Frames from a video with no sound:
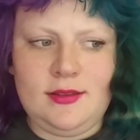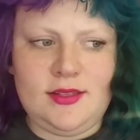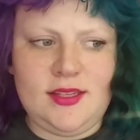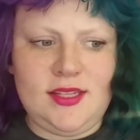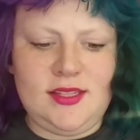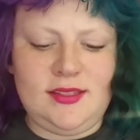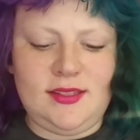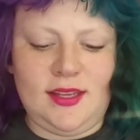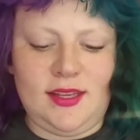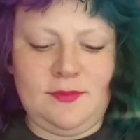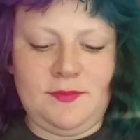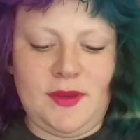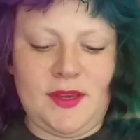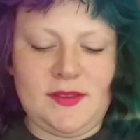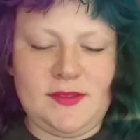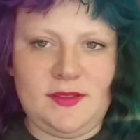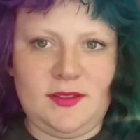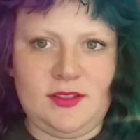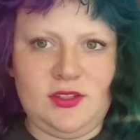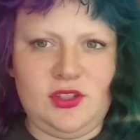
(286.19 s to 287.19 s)
It's like
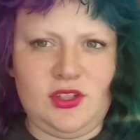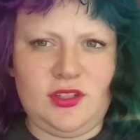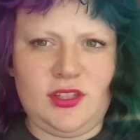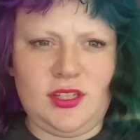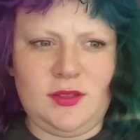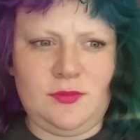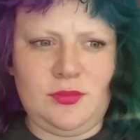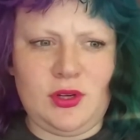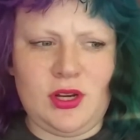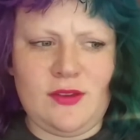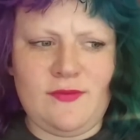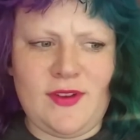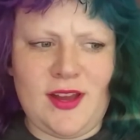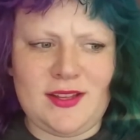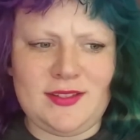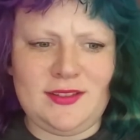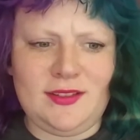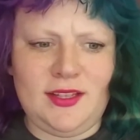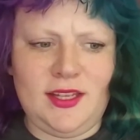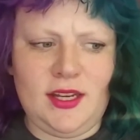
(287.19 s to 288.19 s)
basically just like putting
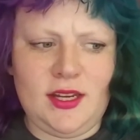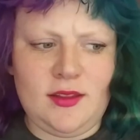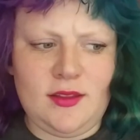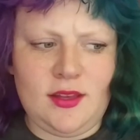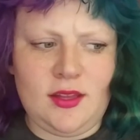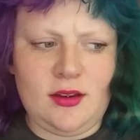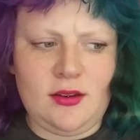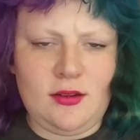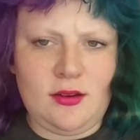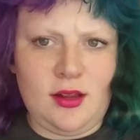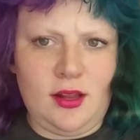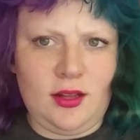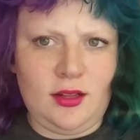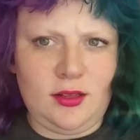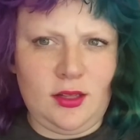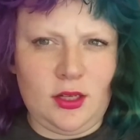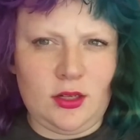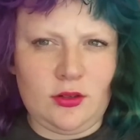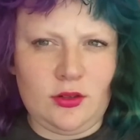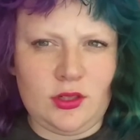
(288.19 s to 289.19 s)
Vaseline and then
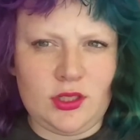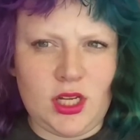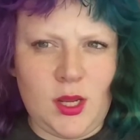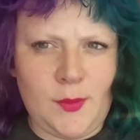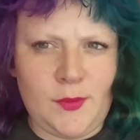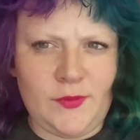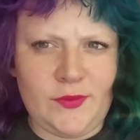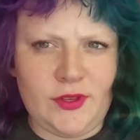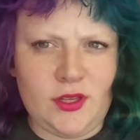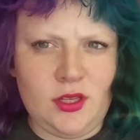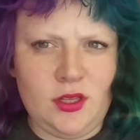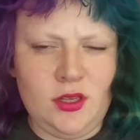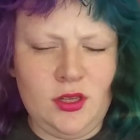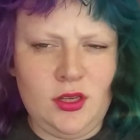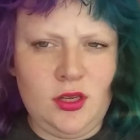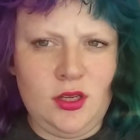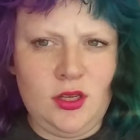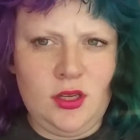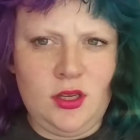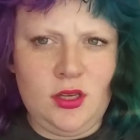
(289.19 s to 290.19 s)
glitter on top of it.
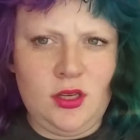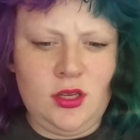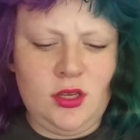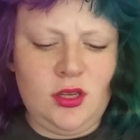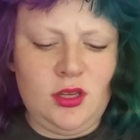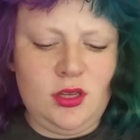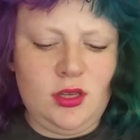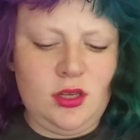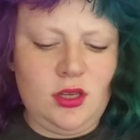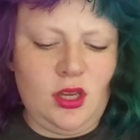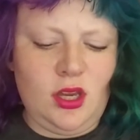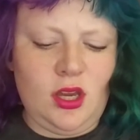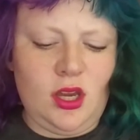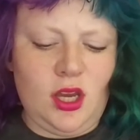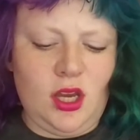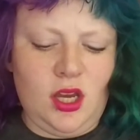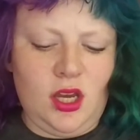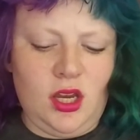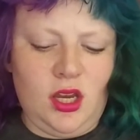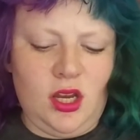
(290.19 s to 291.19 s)

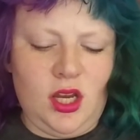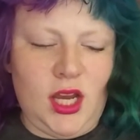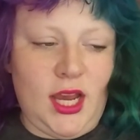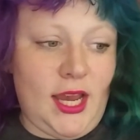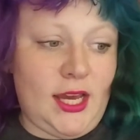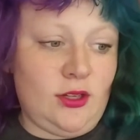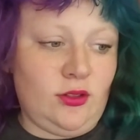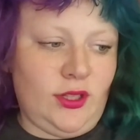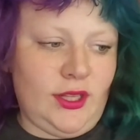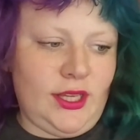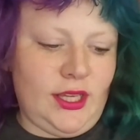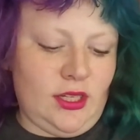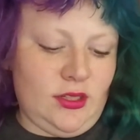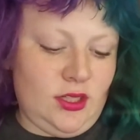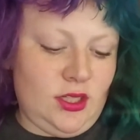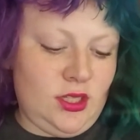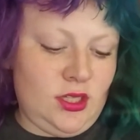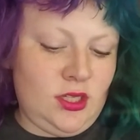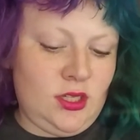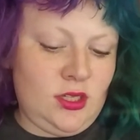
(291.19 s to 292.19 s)
Uh, I don't like it.
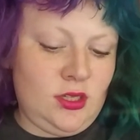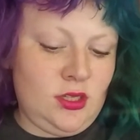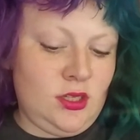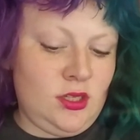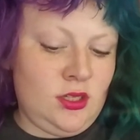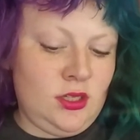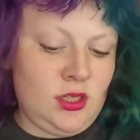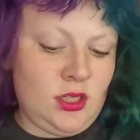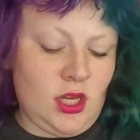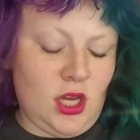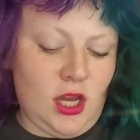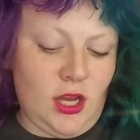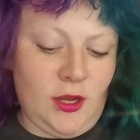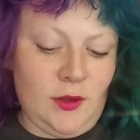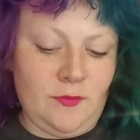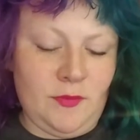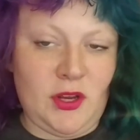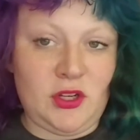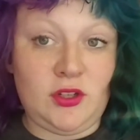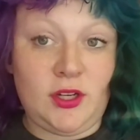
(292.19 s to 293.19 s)

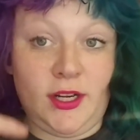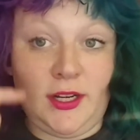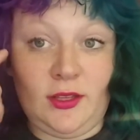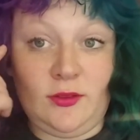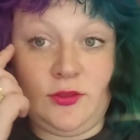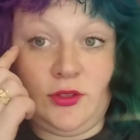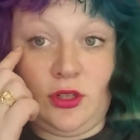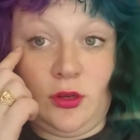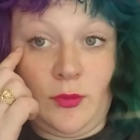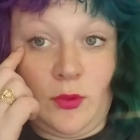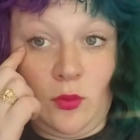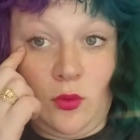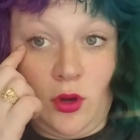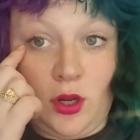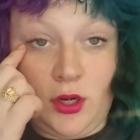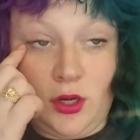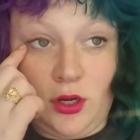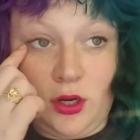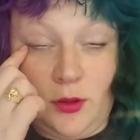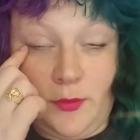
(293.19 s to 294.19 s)
Um, I try to use it on my
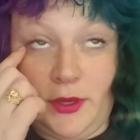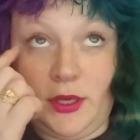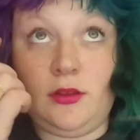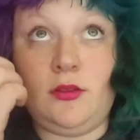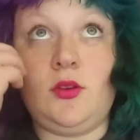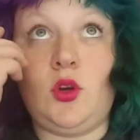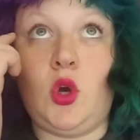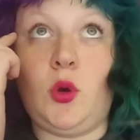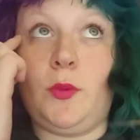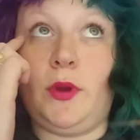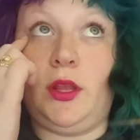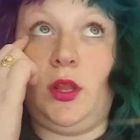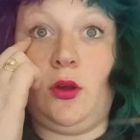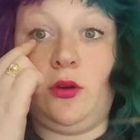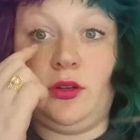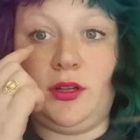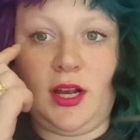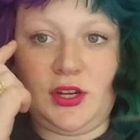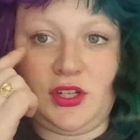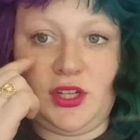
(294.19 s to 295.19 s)
water, on my on my
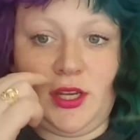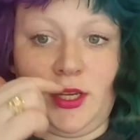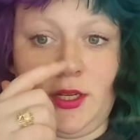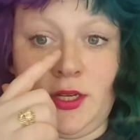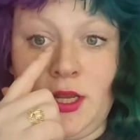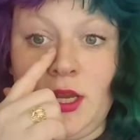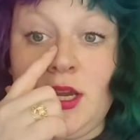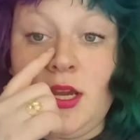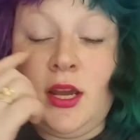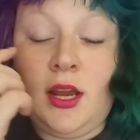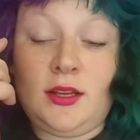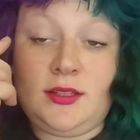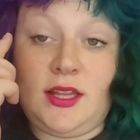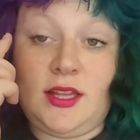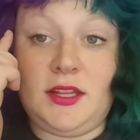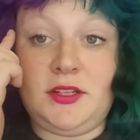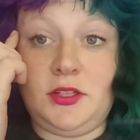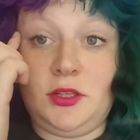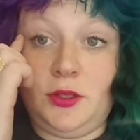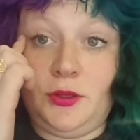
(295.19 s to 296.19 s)
lower lash line, because
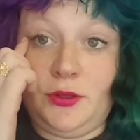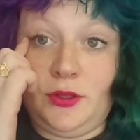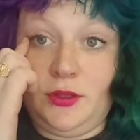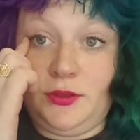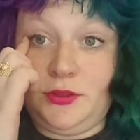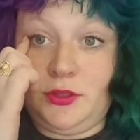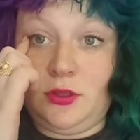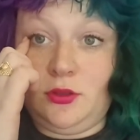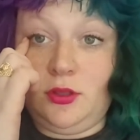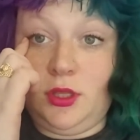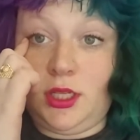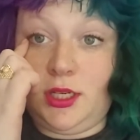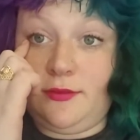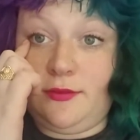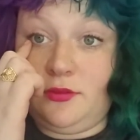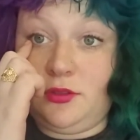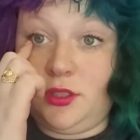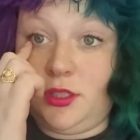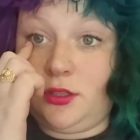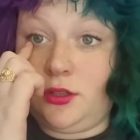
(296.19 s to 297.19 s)
I like to do a lot
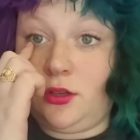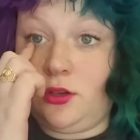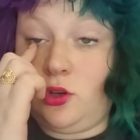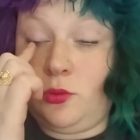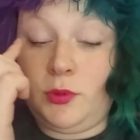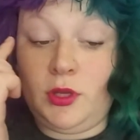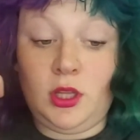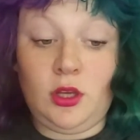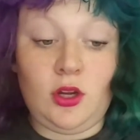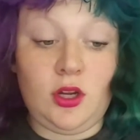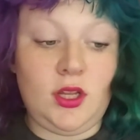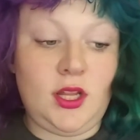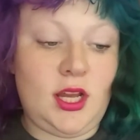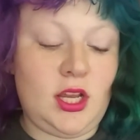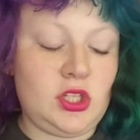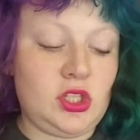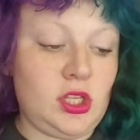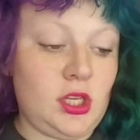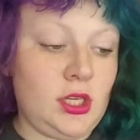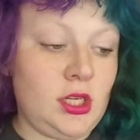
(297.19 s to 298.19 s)
of glitter on my lower
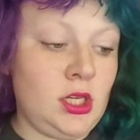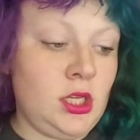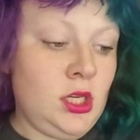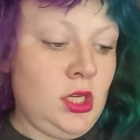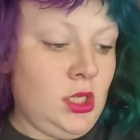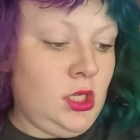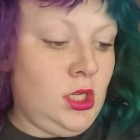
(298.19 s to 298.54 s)
lash line.